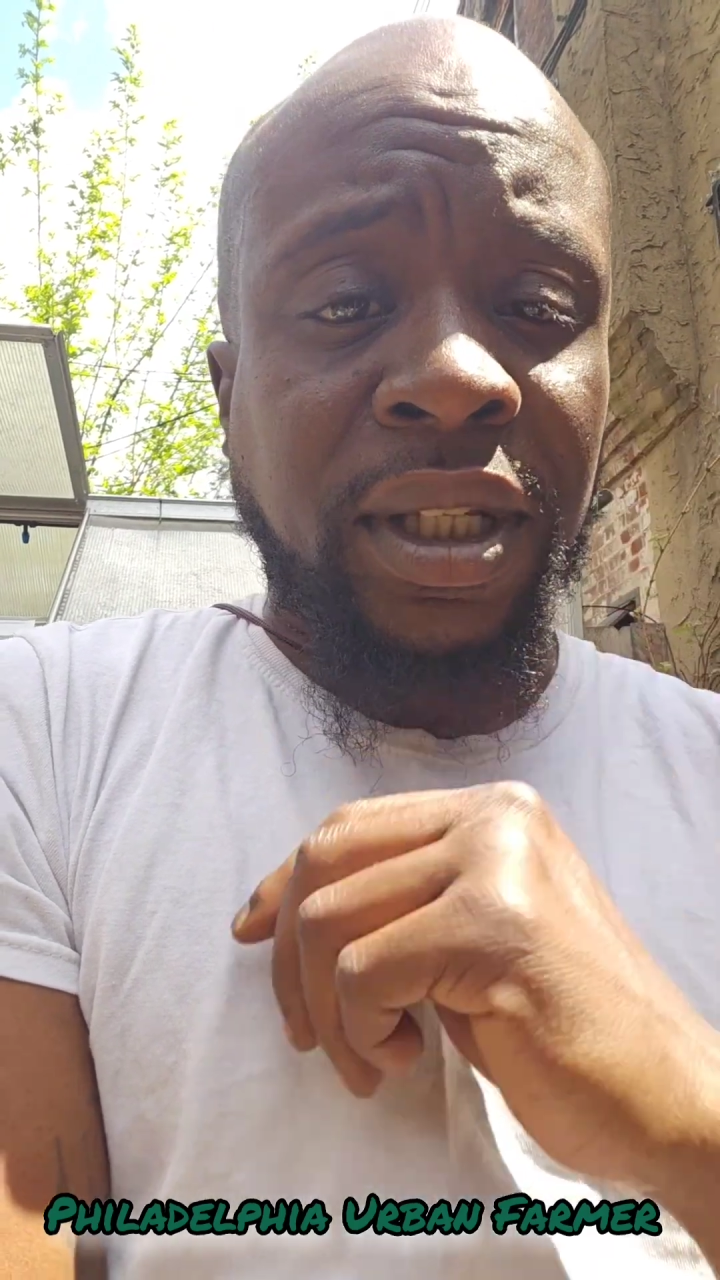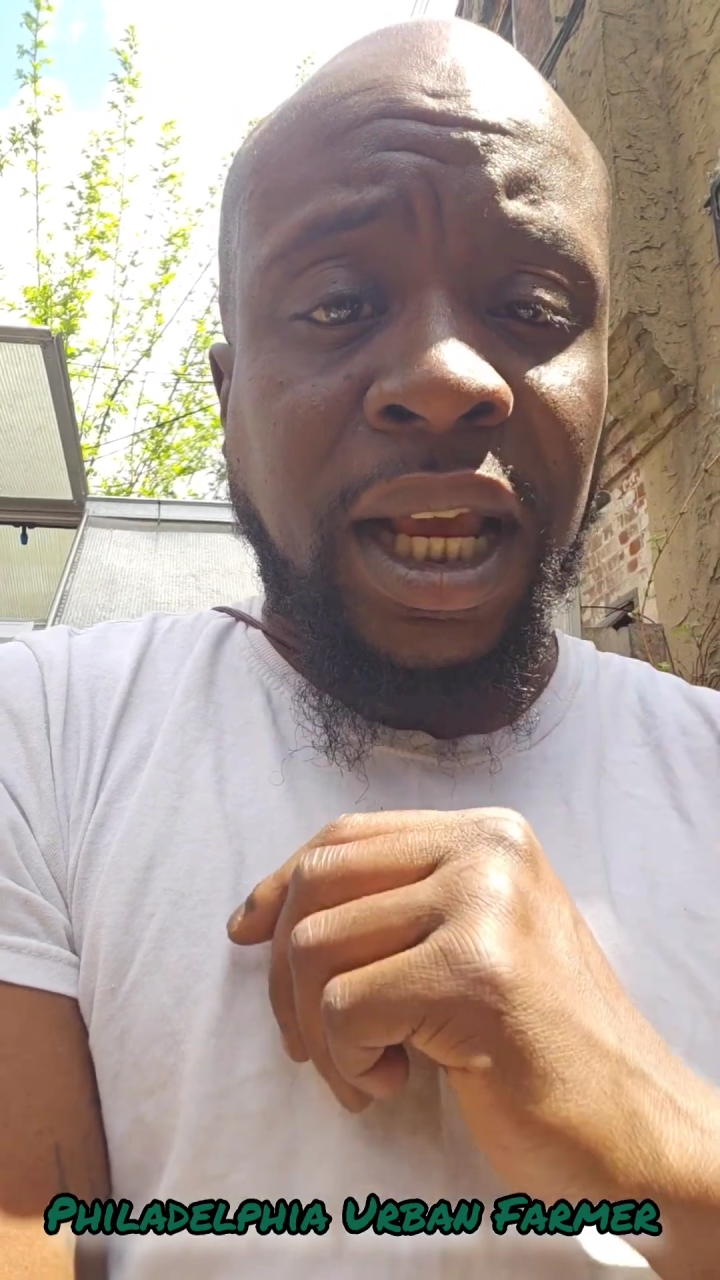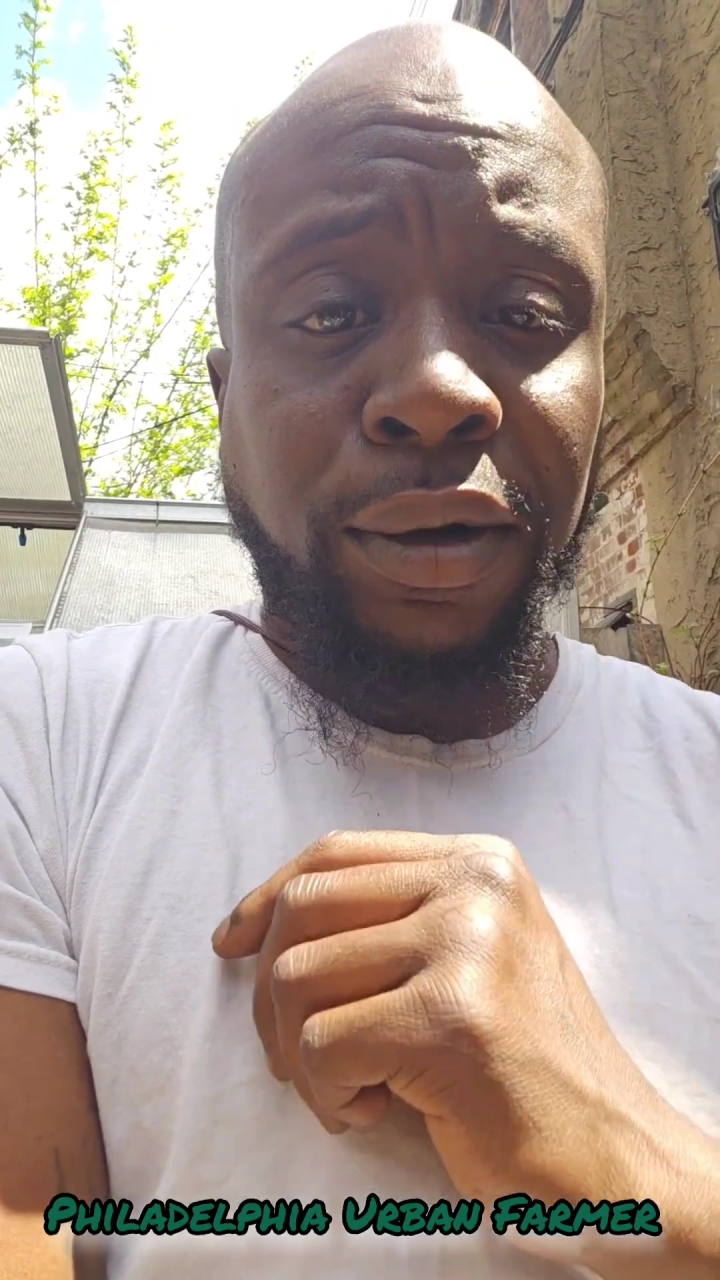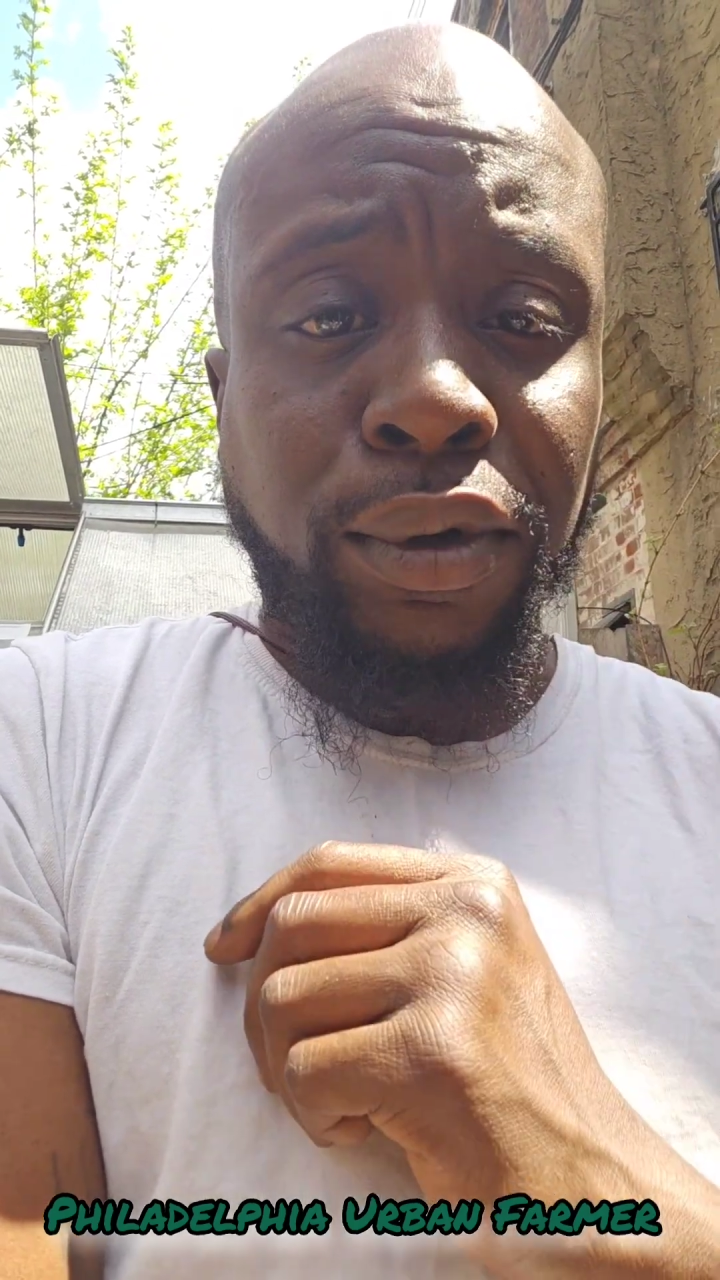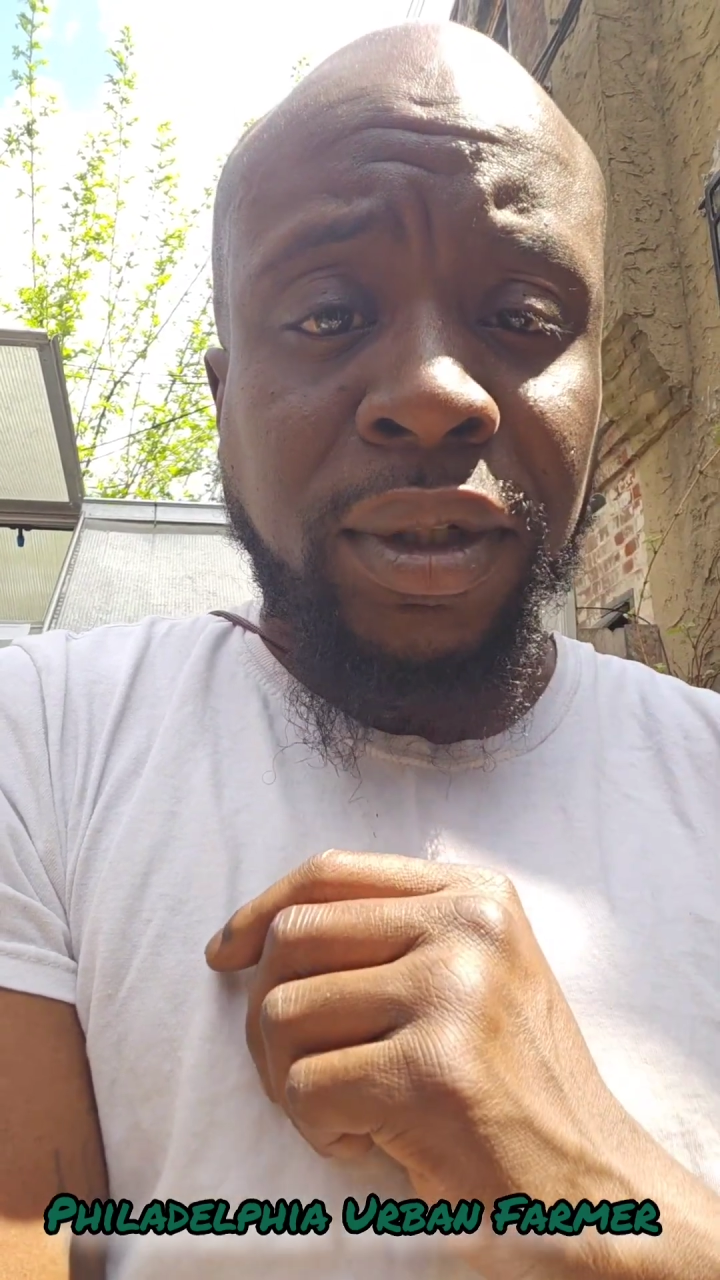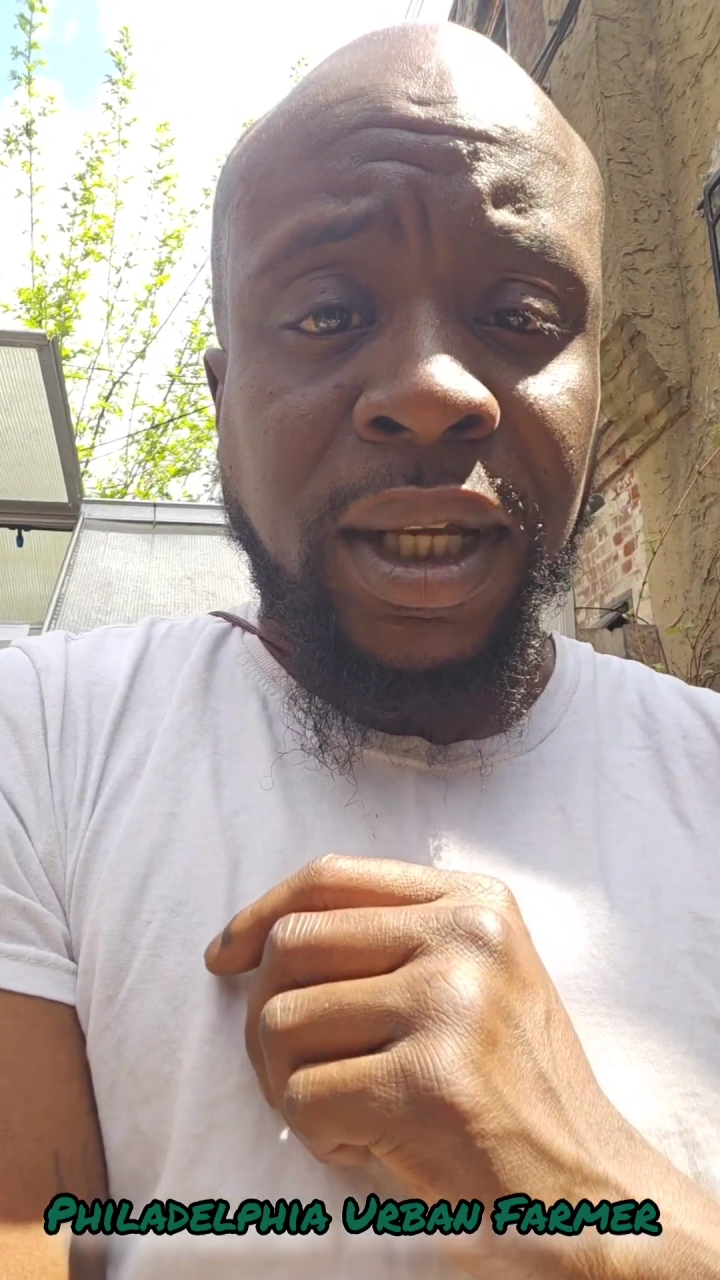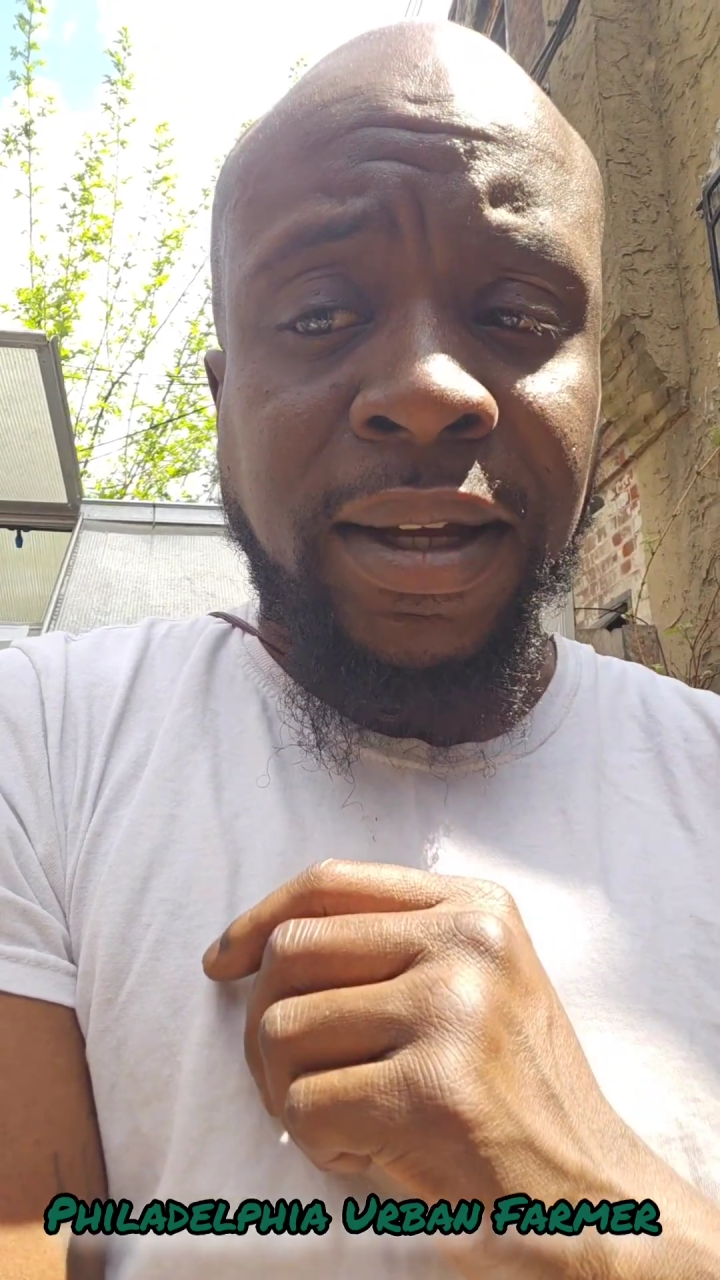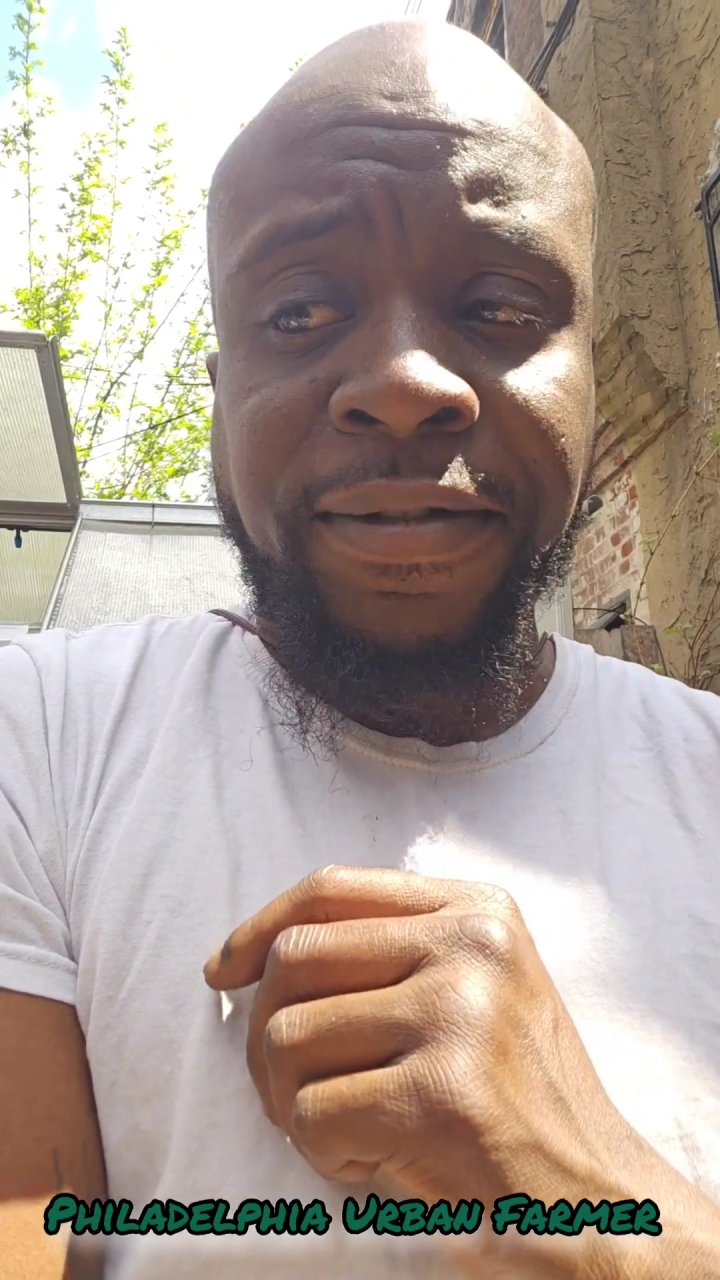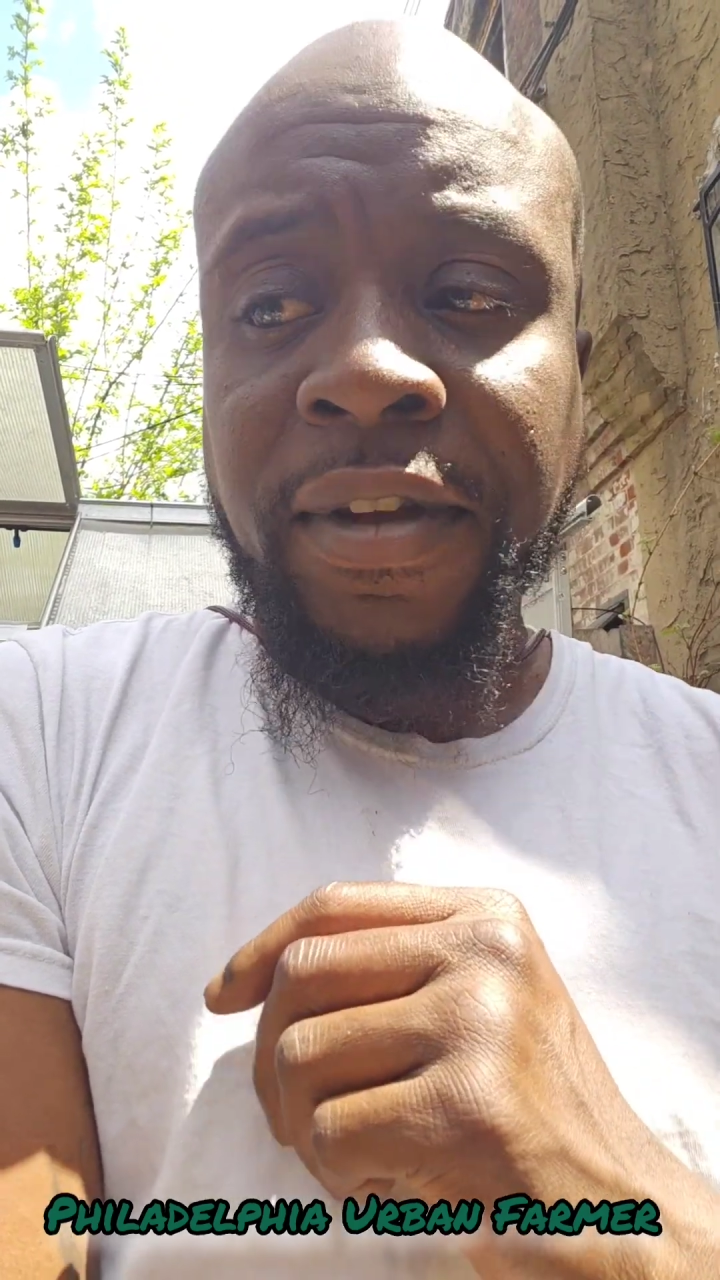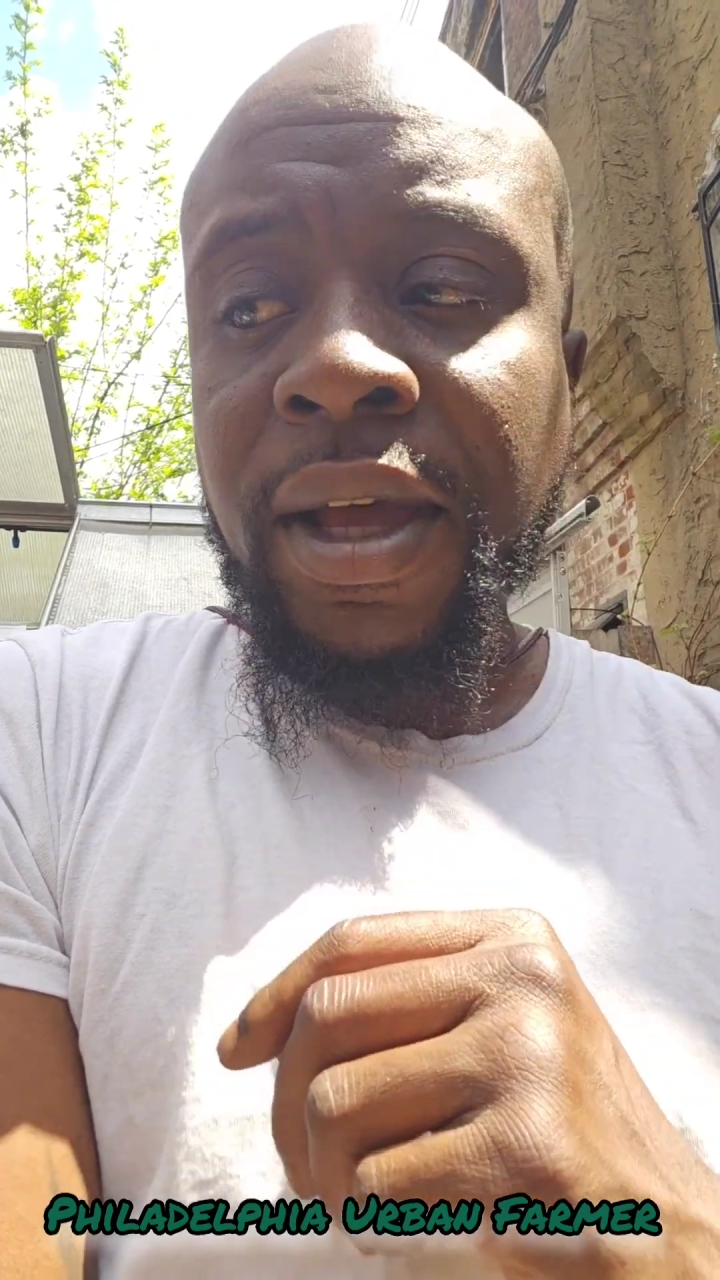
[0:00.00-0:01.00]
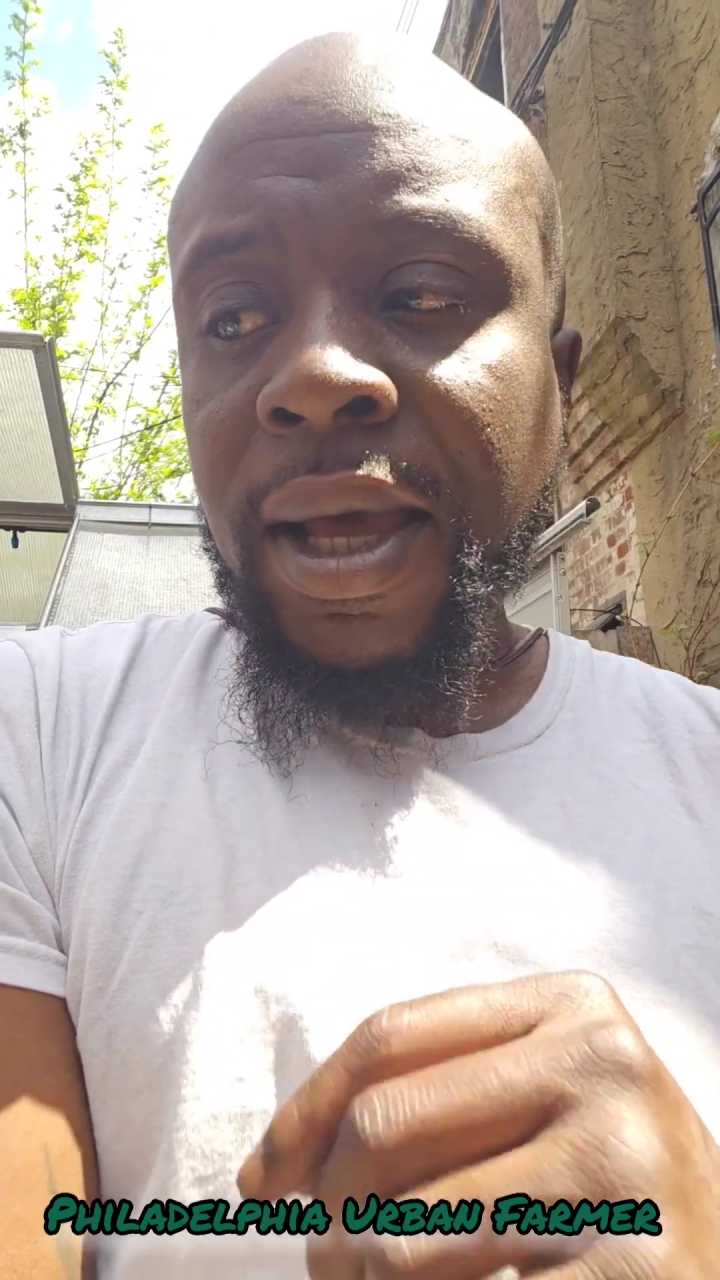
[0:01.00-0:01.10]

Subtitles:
like real tough,